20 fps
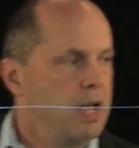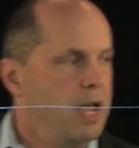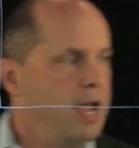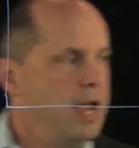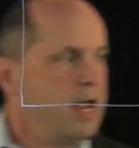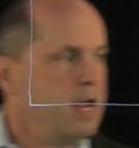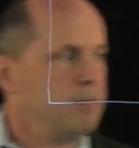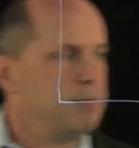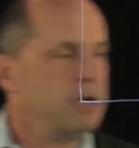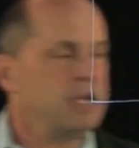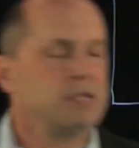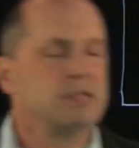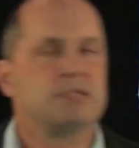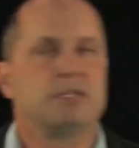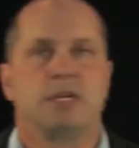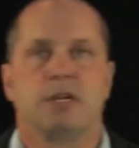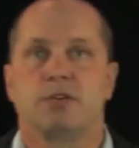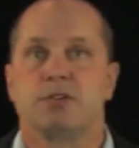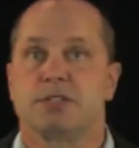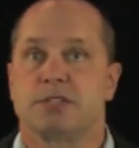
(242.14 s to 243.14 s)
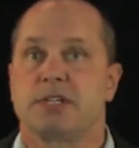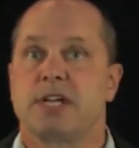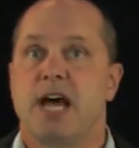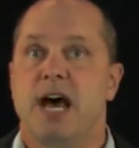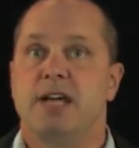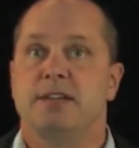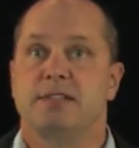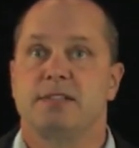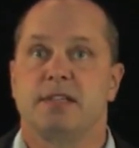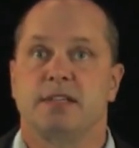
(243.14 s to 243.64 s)
a, b, and c are just
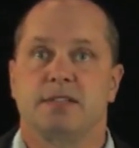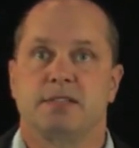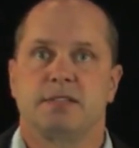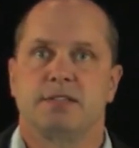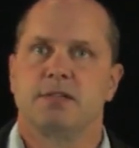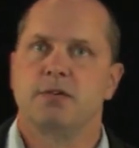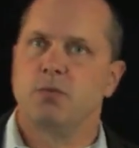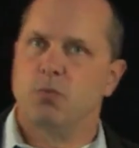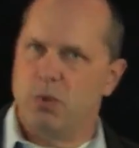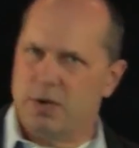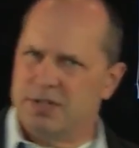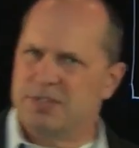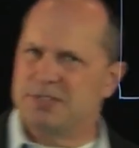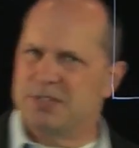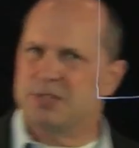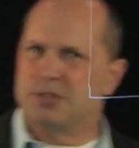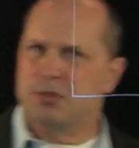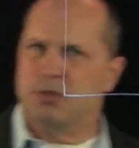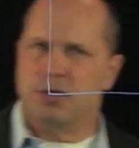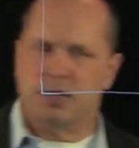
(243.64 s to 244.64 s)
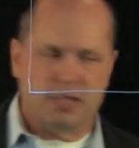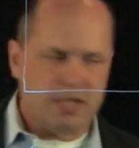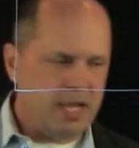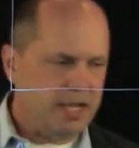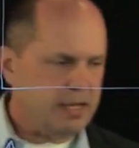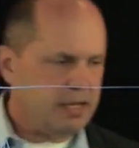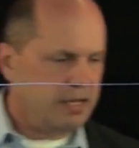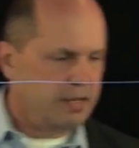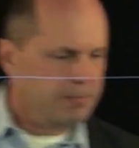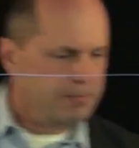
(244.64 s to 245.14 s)
constants. What does this look
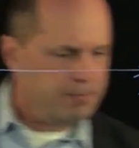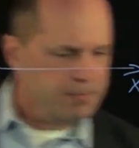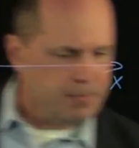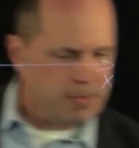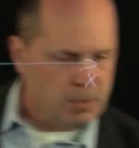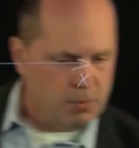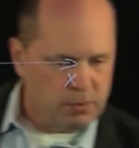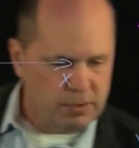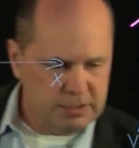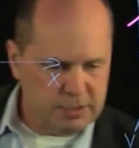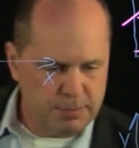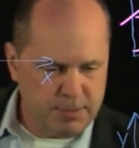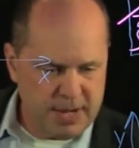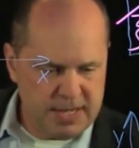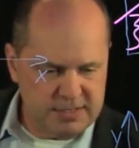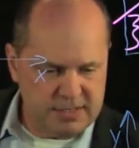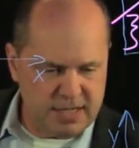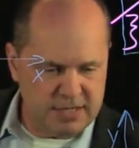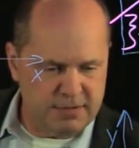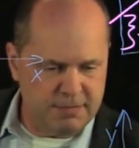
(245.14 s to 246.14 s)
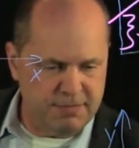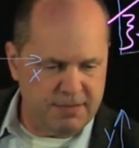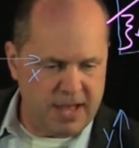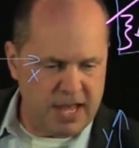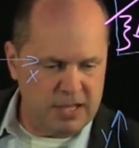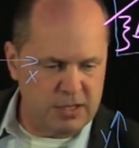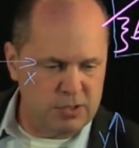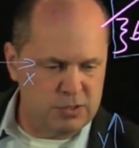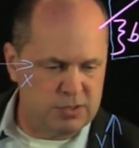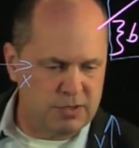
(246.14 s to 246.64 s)
like? Well, it depends on the
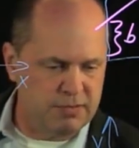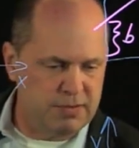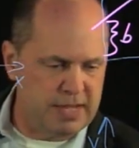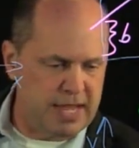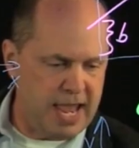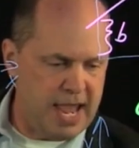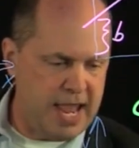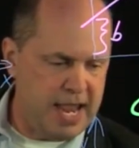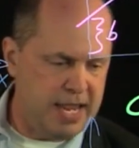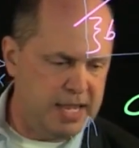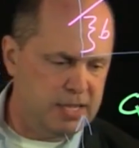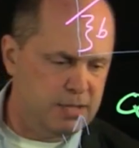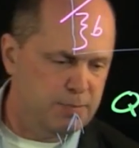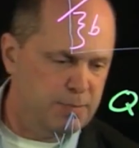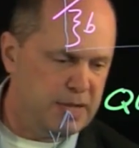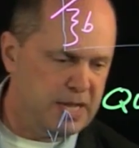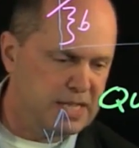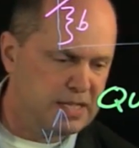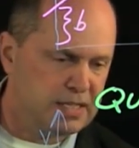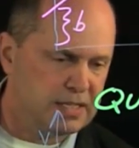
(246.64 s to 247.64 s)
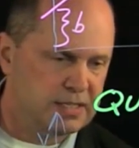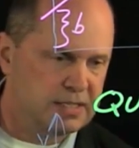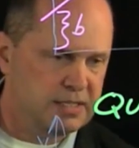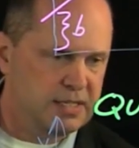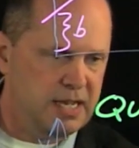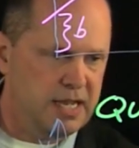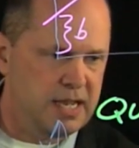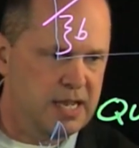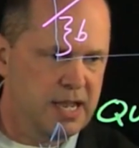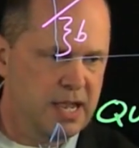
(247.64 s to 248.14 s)
values of the a, the b, and the
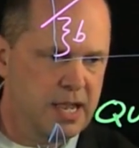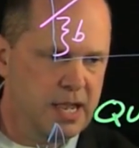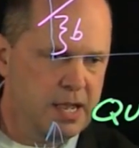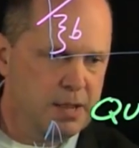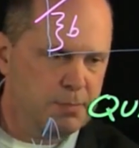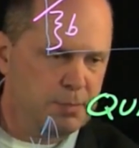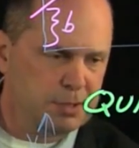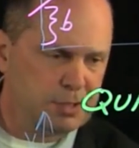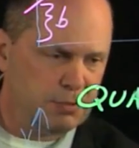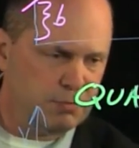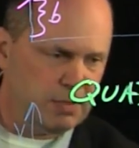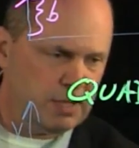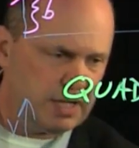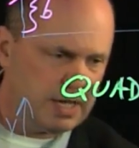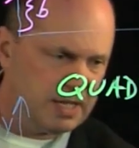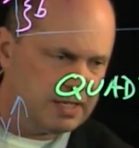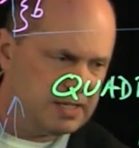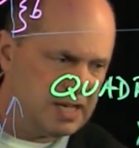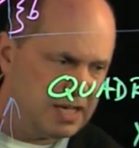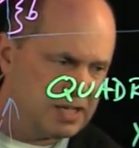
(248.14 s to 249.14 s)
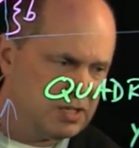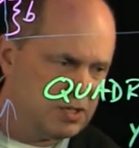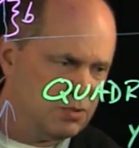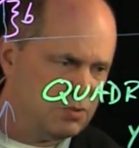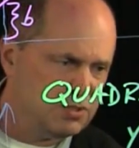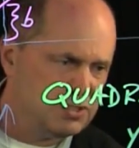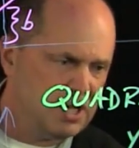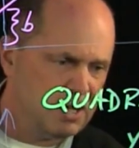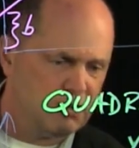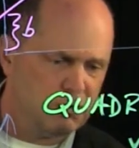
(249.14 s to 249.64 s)
c, but they're really going to take
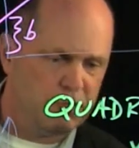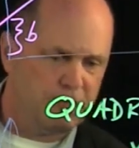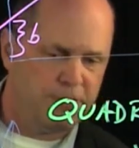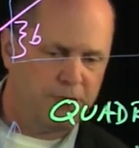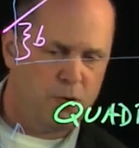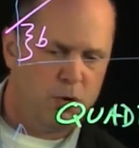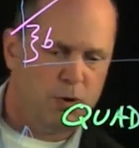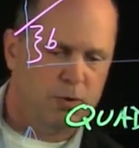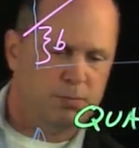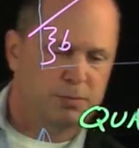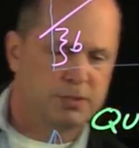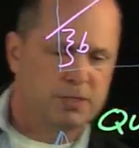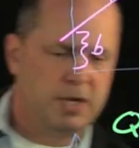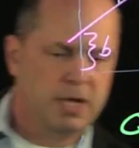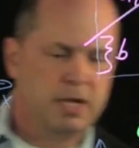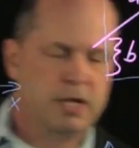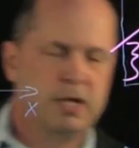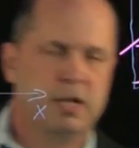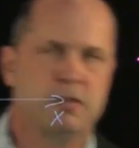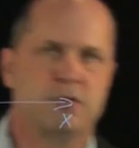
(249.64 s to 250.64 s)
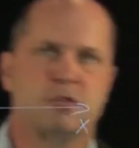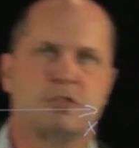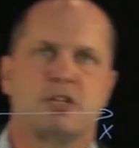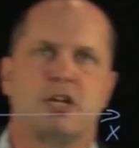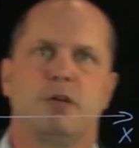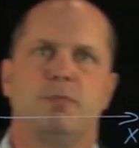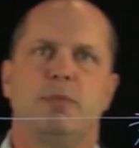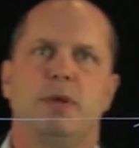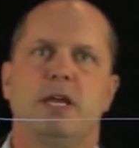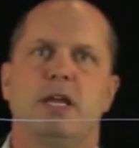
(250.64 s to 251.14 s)
2 general forms. Either it's
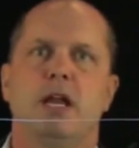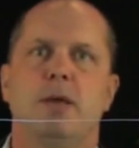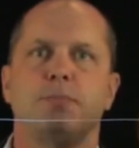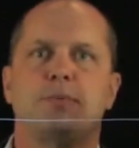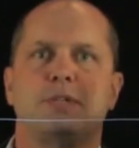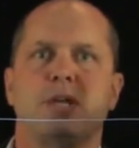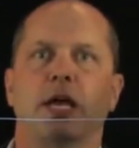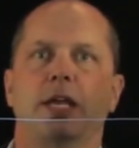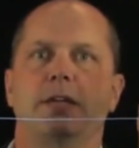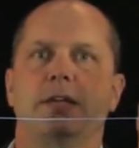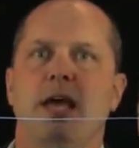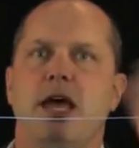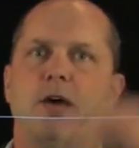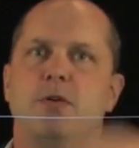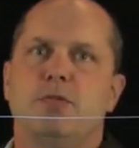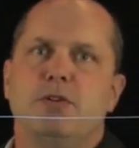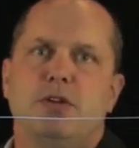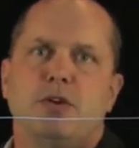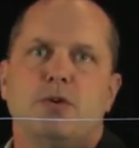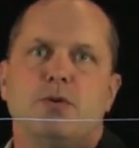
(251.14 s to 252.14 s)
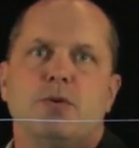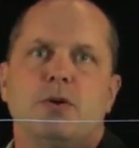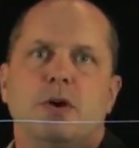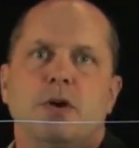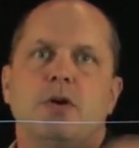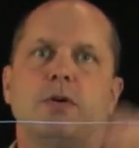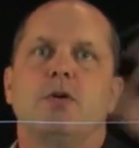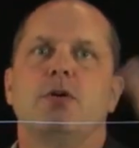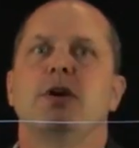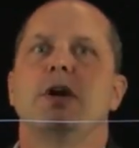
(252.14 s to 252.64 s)
going to be an upside down
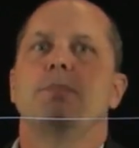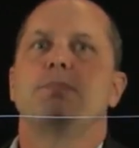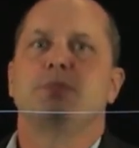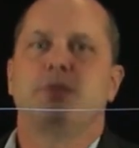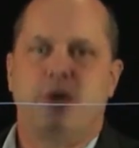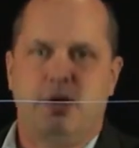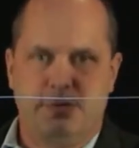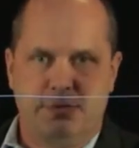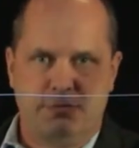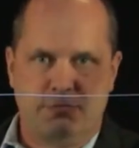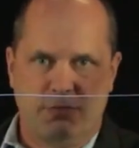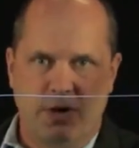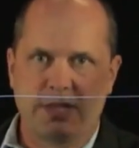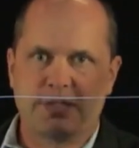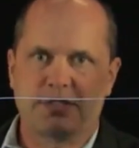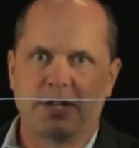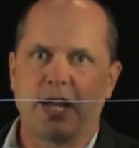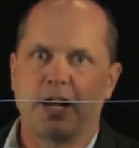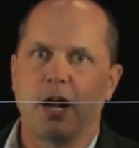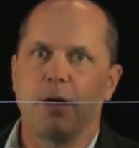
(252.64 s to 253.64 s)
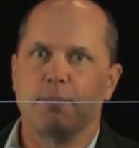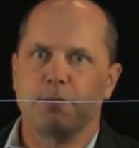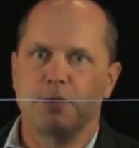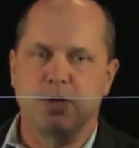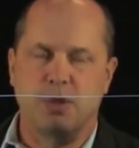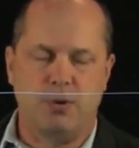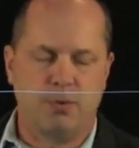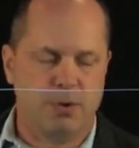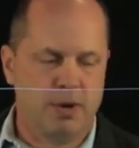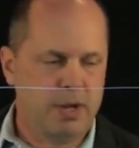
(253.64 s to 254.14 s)
u or an right side up
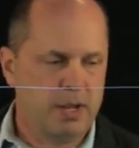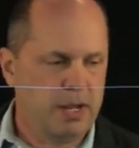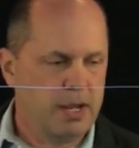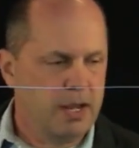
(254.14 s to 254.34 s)
u.